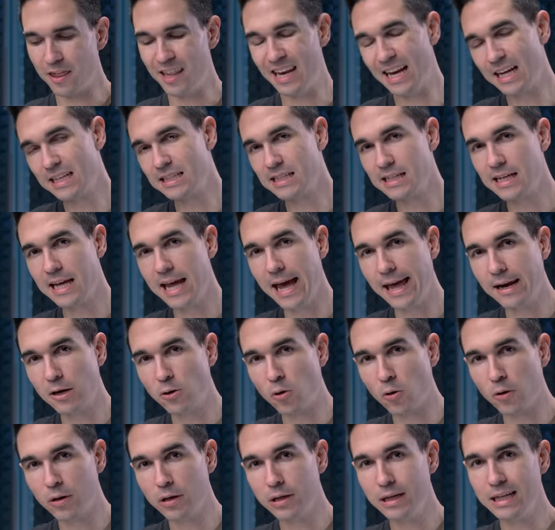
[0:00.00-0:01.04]
The next
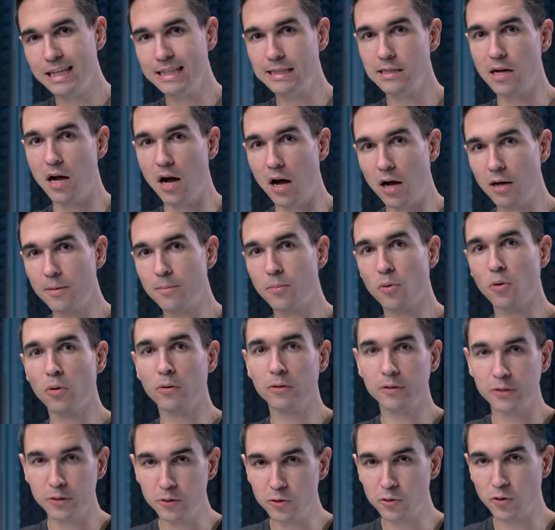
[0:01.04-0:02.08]
category is
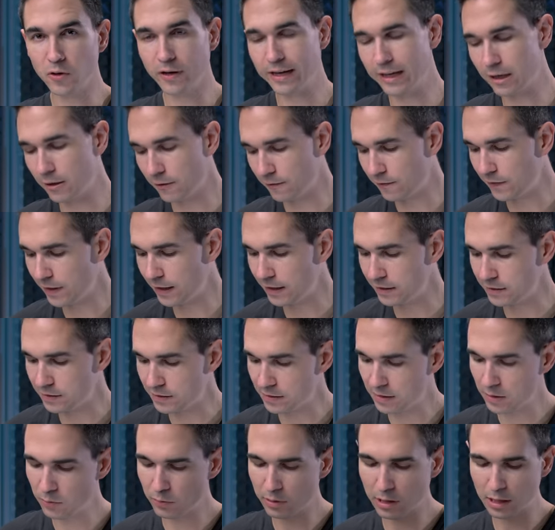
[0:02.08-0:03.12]
onboard user
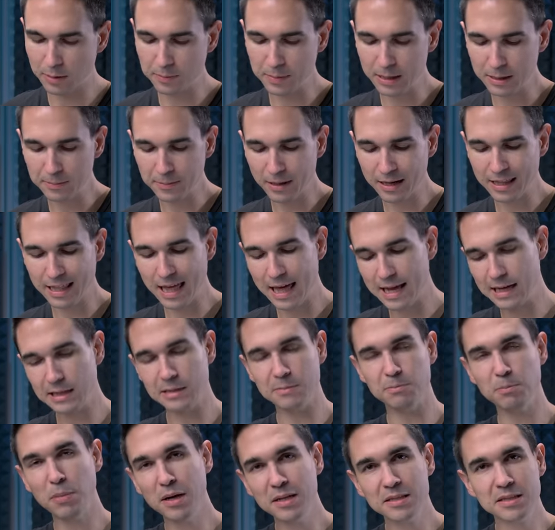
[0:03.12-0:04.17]
interface. And what I mean by that
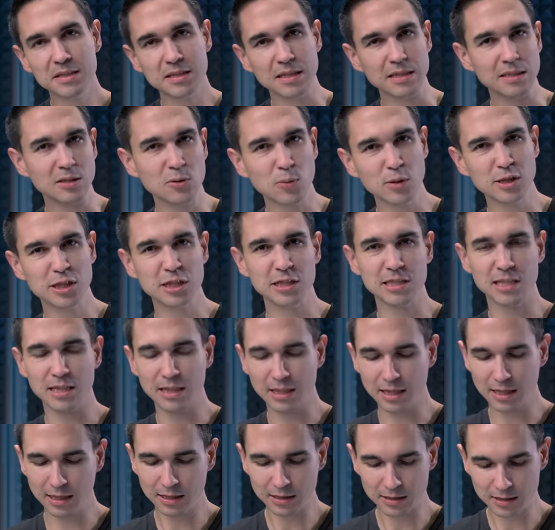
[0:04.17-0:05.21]
is buttons and switches
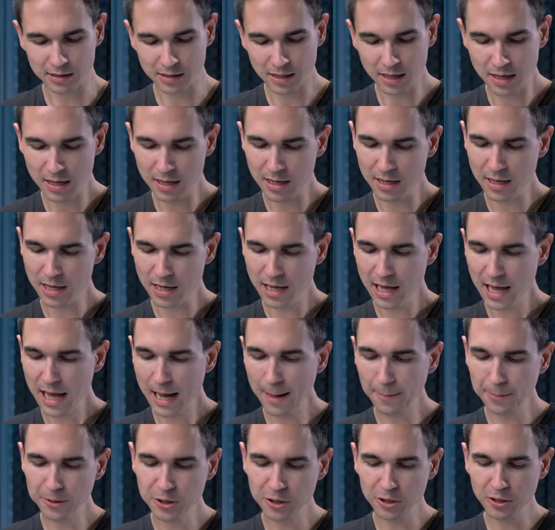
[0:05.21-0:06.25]
and things.
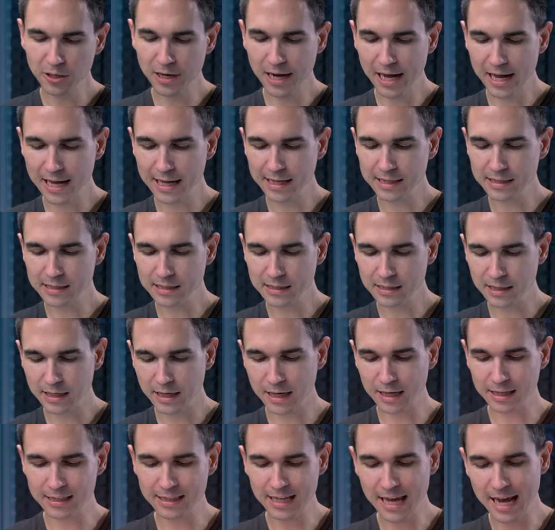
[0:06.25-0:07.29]
Aputure has
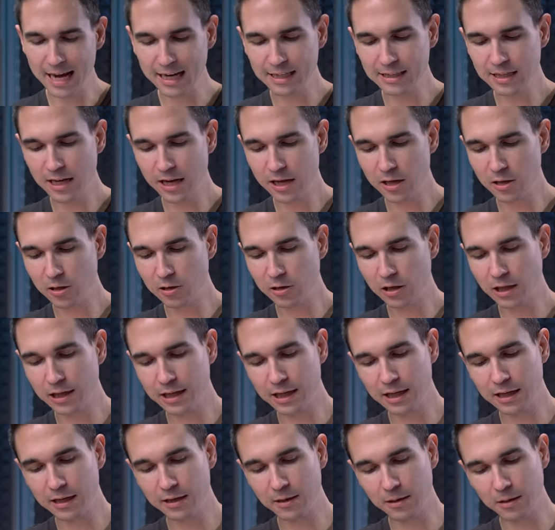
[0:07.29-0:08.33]
a tactile
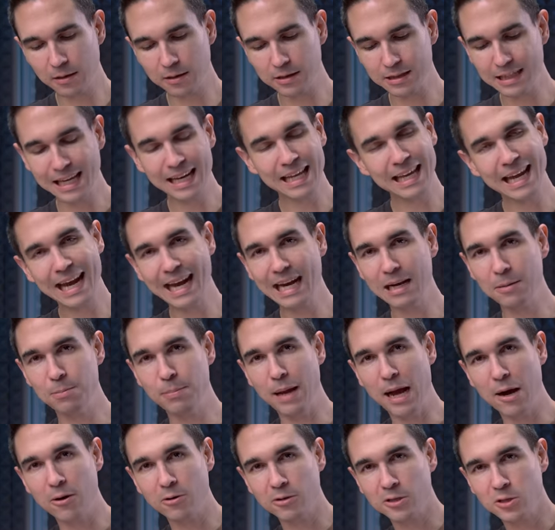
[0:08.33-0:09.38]
clicking dedicated
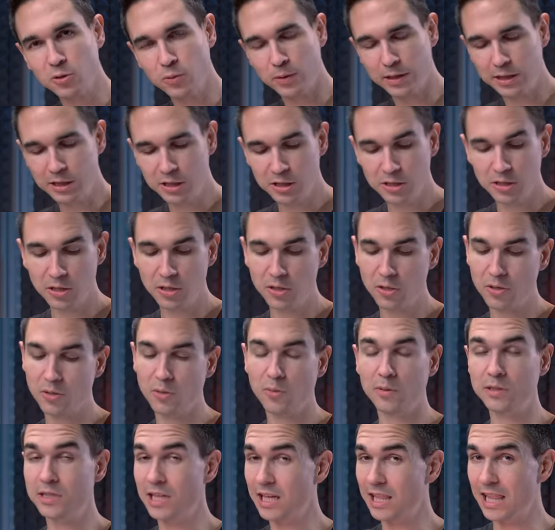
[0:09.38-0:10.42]
power switch,
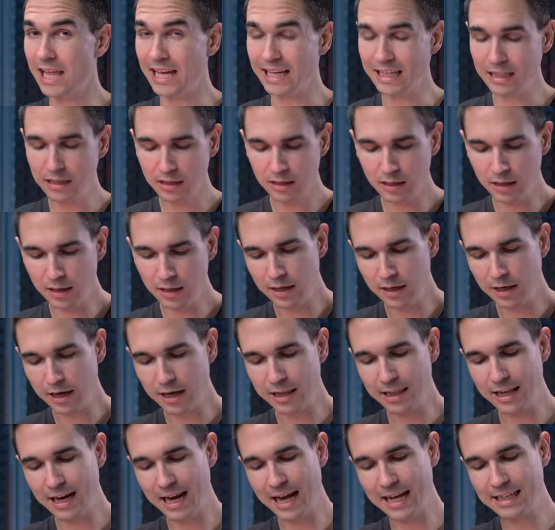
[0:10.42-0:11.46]
which I like.
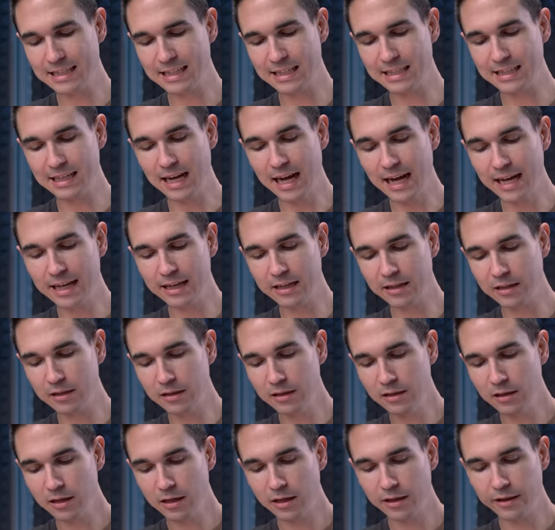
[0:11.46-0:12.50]
And then it has a dial
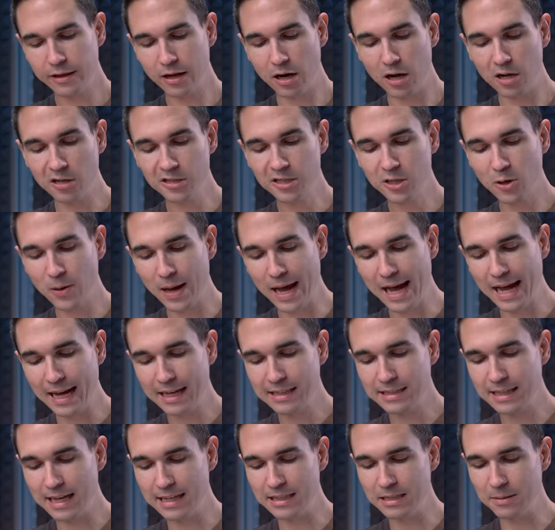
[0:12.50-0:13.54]
that also
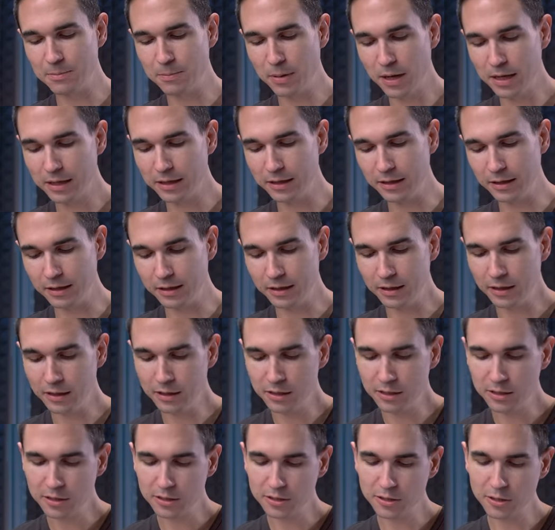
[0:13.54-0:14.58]
acts as a button.
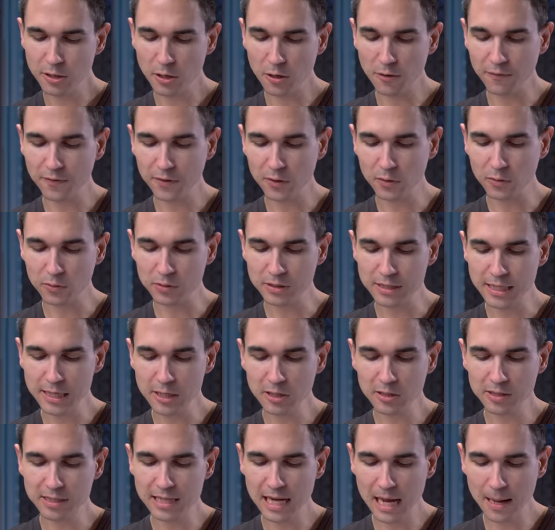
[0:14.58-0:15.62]
So if you
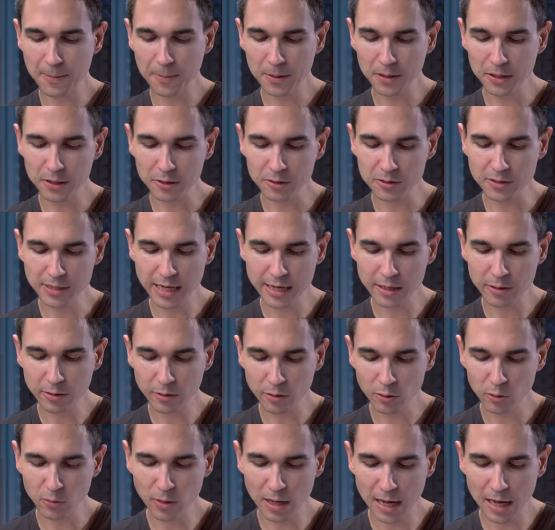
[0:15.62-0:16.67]
single tap it, you cycle
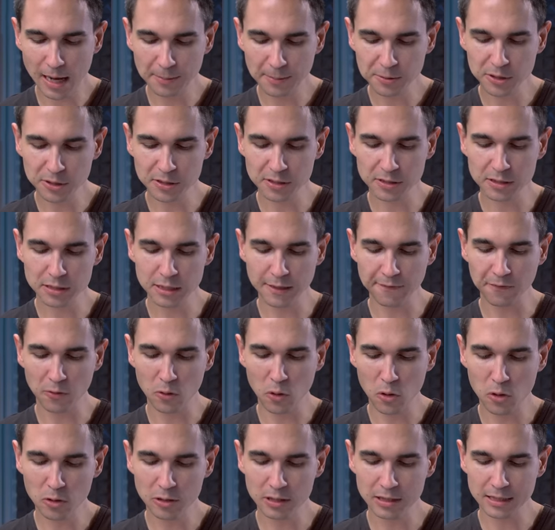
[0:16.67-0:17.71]
through options. If you
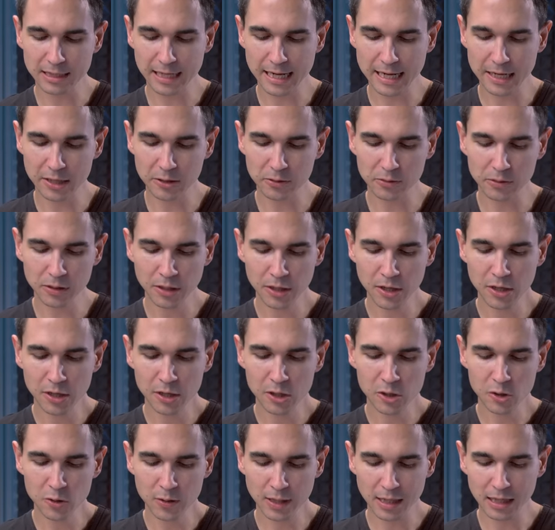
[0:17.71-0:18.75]
hold it down,
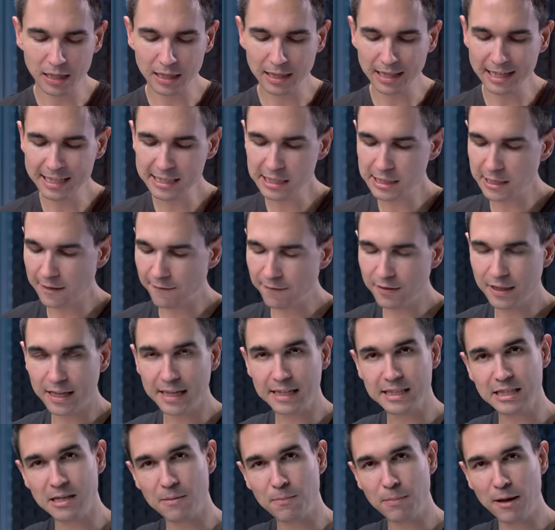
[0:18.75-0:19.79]
you get a list of
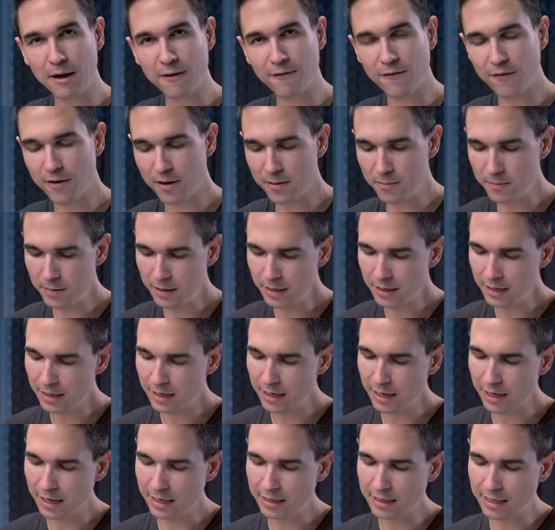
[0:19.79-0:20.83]
things to pick from,
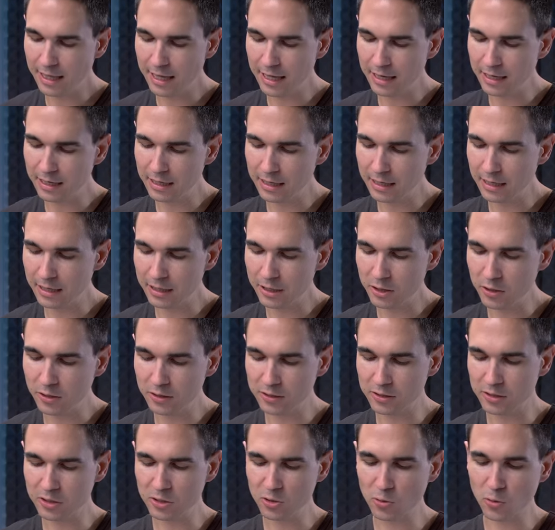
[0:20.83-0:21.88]
and then you
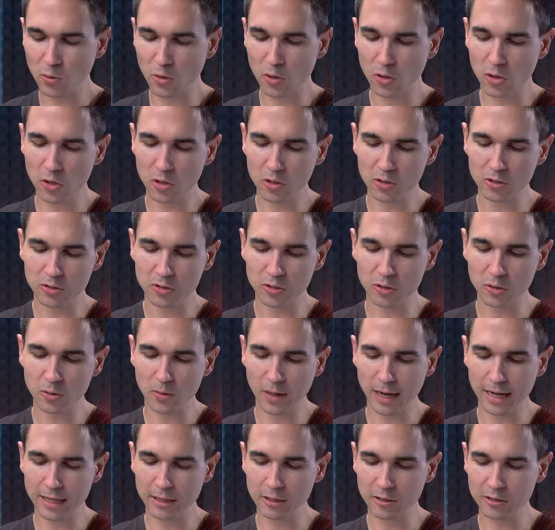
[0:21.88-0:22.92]
can scroll to
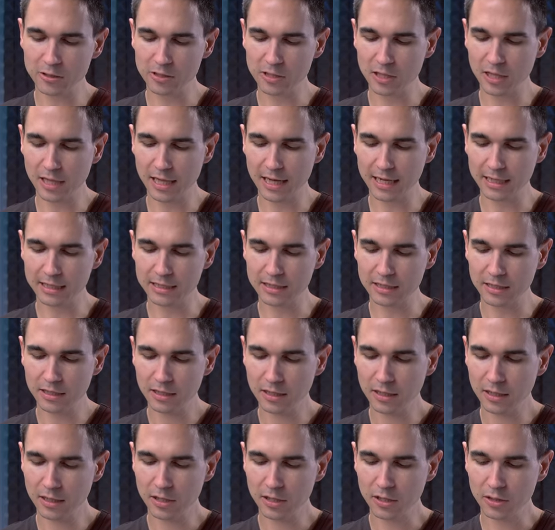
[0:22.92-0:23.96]
either select
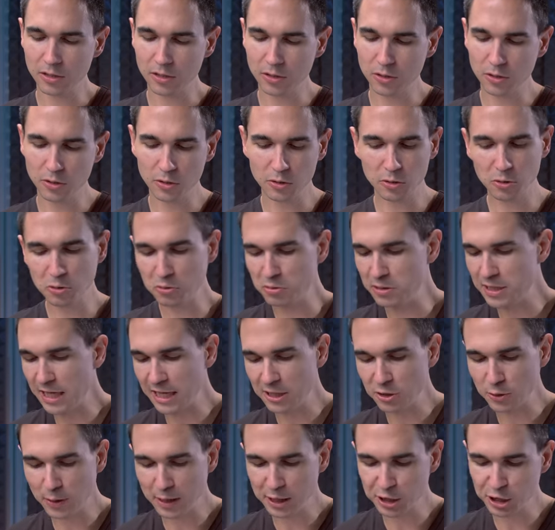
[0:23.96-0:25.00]
hue,
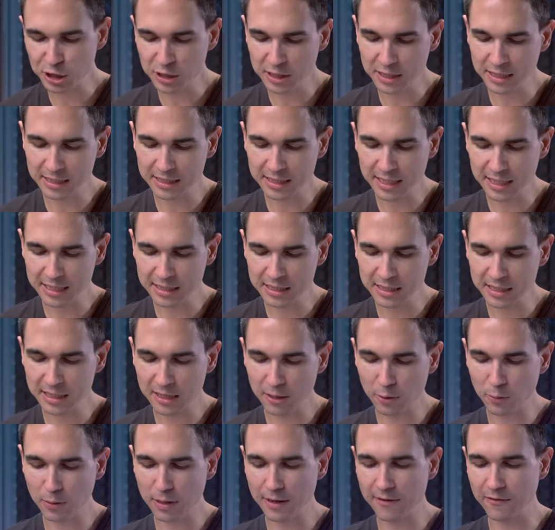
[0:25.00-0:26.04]
saturation, intensity,
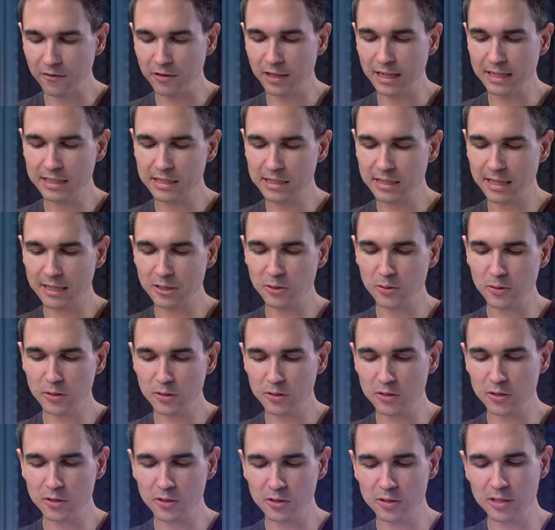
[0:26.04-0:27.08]
or whatever. That's what you
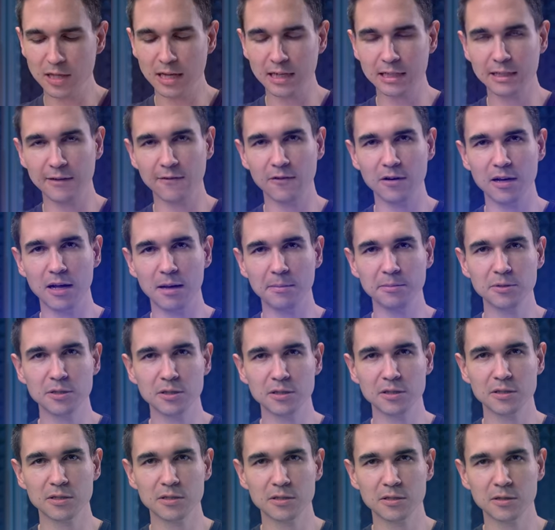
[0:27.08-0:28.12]
use to select different
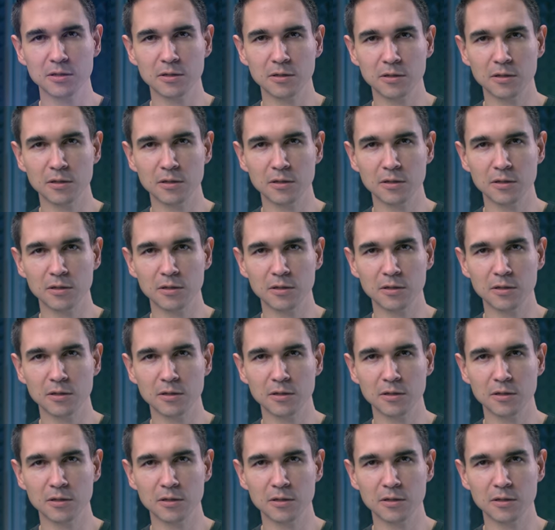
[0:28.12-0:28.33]
options.